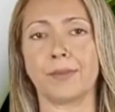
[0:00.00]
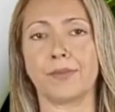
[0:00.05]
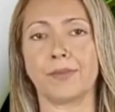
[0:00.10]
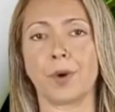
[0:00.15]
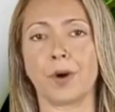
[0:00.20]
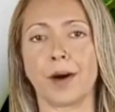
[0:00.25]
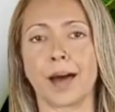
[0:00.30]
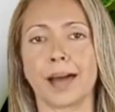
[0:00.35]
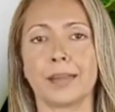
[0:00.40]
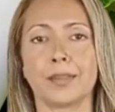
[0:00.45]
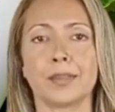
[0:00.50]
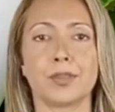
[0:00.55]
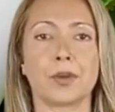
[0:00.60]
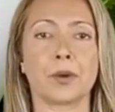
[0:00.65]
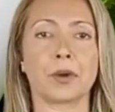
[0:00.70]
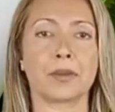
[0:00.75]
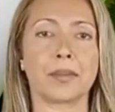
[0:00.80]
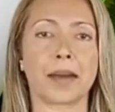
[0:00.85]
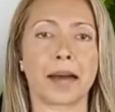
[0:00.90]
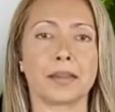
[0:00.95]
For
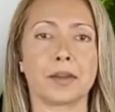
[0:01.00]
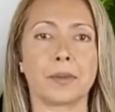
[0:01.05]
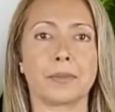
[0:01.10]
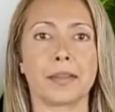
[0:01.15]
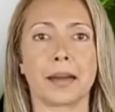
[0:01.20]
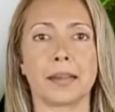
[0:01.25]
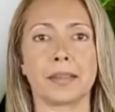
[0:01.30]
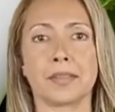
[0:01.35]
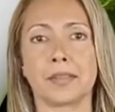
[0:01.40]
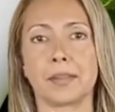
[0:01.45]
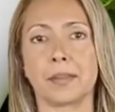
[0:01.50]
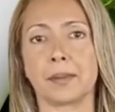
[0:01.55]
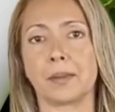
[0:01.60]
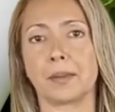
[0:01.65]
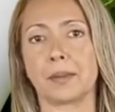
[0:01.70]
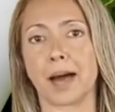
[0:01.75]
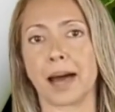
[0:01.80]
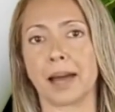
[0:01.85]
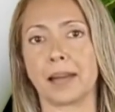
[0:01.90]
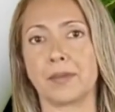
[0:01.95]
extra effectiveness,
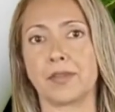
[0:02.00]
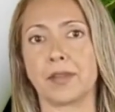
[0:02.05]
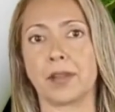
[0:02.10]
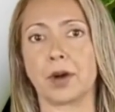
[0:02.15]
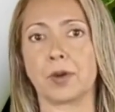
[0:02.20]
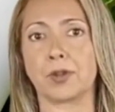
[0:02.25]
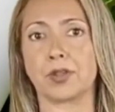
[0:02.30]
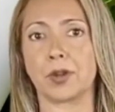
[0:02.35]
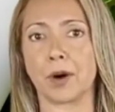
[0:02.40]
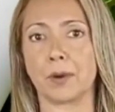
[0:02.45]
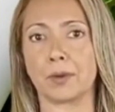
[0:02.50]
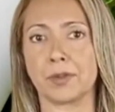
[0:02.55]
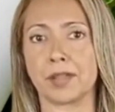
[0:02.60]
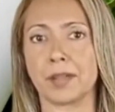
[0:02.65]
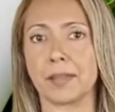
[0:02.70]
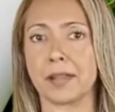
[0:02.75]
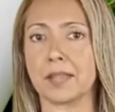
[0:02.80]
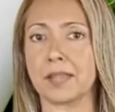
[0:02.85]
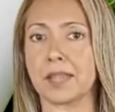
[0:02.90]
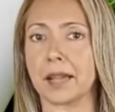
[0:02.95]
add a few
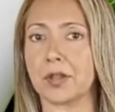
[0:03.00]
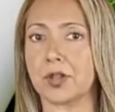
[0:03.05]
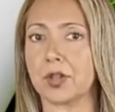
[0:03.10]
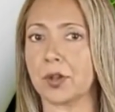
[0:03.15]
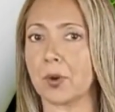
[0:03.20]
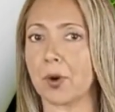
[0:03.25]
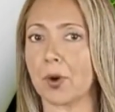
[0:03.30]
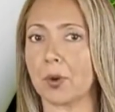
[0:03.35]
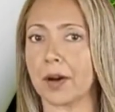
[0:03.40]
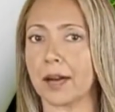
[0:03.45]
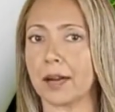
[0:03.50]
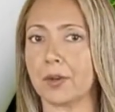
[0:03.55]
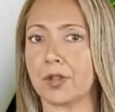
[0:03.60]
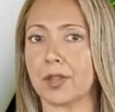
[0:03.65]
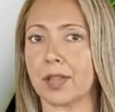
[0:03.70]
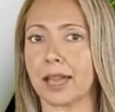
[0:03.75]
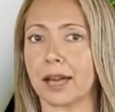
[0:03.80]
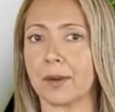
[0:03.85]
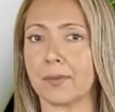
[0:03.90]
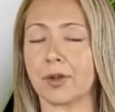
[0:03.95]
drops of essential oil
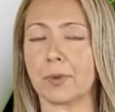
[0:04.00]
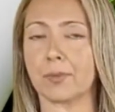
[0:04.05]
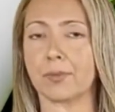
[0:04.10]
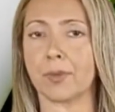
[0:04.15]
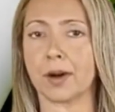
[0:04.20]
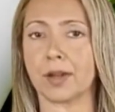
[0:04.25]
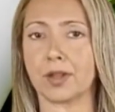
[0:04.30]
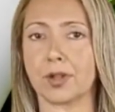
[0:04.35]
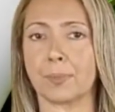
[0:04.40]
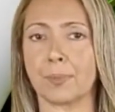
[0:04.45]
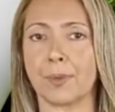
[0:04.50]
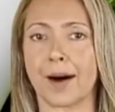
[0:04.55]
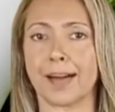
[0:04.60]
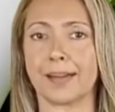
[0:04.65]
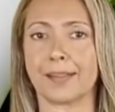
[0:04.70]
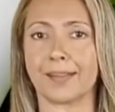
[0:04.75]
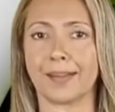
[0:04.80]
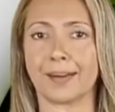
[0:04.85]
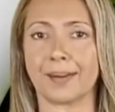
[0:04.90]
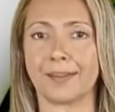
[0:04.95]
to give you fresher
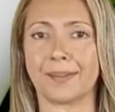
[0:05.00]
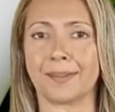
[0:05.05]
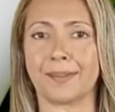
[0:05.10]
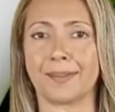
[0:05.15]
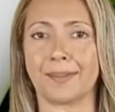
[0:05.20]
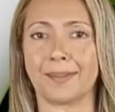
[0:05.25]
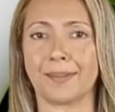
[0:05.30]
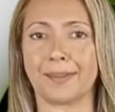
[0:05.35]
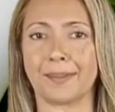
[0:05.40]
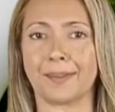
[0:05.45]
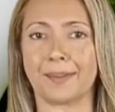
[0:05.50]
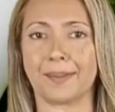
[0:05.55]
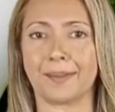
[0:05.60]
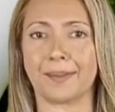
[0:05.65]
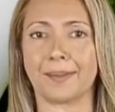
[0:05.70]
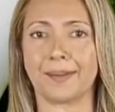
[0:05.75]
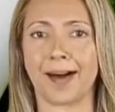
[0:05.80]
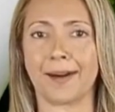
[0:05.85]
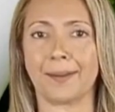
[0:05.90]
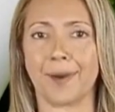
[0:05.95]
breath.
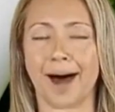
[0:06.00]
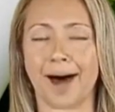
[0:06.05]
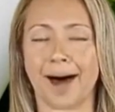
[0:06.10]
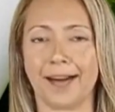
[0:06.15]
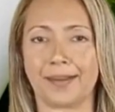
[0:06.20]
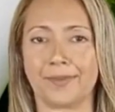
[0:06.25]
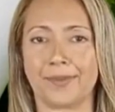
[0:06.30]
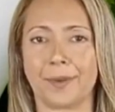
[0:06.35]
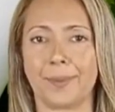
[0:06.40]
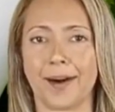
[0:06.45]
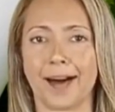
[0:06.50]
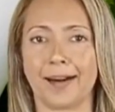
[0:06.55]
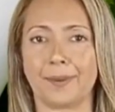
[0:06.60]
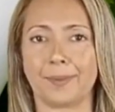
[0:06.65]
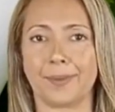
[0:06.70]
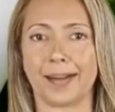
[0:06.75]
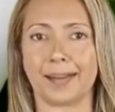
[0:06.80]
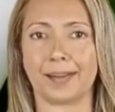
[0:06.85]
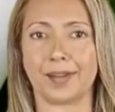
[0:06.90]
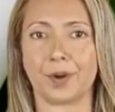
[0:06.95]
Apart from
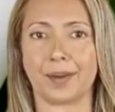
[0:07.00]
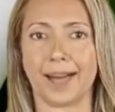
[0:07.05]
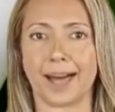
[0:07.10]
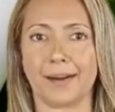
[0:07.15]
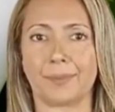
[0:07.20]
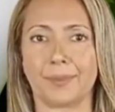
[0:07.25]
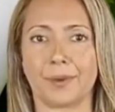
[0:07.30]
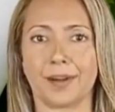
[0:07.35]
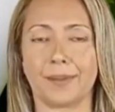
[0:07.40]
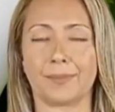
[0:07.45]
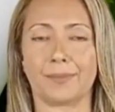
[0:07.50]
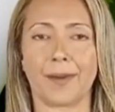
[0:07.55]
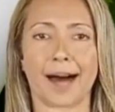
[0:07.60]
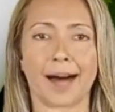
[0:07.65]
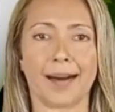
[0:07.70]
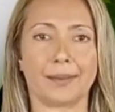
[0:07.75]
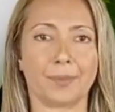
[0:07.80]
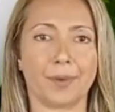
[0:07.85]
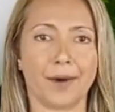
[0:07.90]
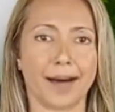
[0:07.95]
helping you get rid of
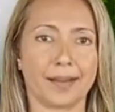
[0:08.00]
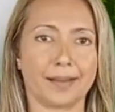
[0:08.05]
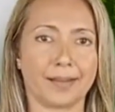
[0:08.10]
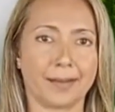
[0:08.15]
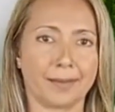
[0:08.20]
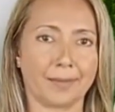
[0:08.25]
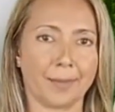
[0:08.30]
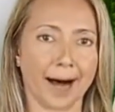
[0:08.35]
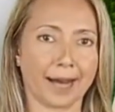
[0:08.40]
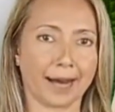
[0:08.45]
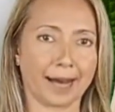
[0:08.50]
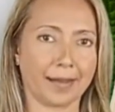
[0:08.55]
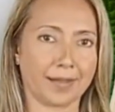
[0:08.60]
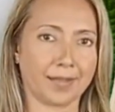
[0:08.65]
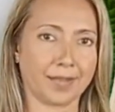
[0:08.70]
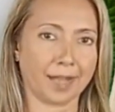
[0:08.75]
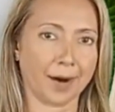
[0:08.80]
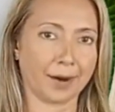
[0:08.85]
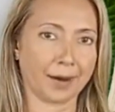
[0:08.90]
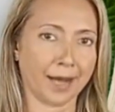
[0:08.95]
bad breath, baking
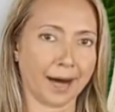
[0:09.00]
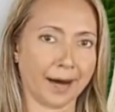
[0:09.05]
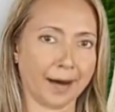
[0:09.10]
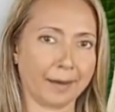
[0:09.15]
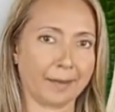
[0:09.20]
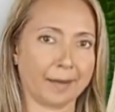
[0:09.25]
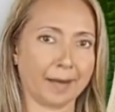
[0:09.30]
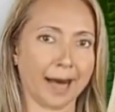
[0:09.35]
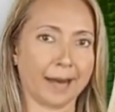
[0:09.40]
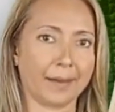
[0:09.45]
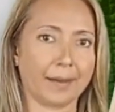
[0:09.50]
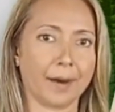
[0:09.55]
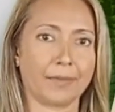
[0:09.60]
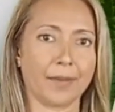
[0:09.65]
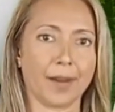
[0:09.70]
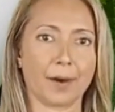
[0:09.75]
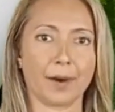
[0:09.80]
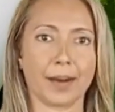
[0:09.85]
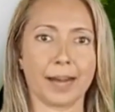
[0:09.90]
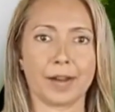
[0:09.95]
soda can be
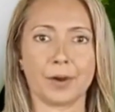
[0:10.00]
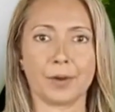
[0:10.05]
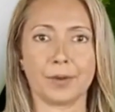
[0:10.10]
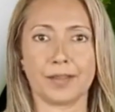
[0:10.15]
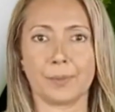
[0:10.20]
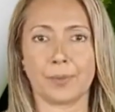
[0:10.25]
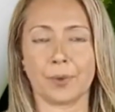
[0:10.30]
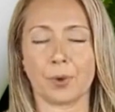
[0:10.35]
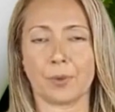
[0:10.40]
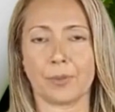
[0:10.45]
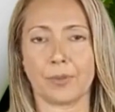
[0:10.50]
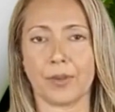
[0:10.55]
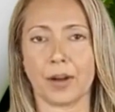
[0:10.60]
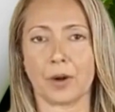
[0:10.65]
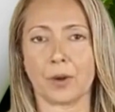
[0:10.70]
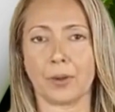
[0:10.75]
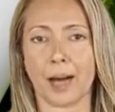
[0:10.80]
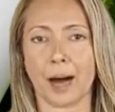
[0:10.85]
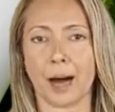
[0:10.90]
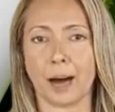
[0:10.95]
very useful for
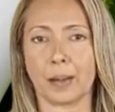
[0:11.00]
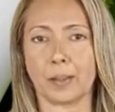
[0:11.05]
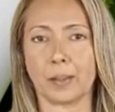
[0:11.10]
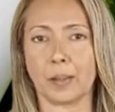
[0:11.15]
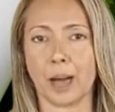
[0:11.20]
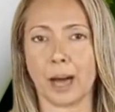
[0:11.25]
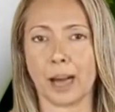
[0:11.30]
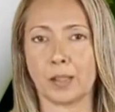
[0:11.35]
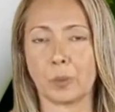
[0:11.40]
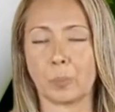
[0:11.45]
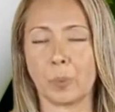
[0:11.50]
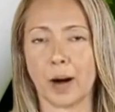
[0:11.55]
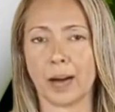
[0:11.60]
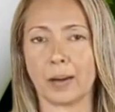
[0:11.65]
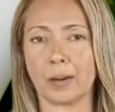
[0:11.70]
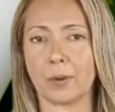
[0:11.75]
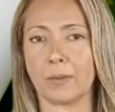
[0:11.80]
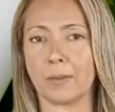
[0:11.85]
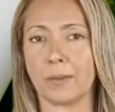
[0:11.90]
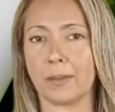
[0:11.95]
your garden as
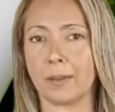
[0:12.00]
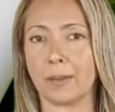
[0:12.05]
well.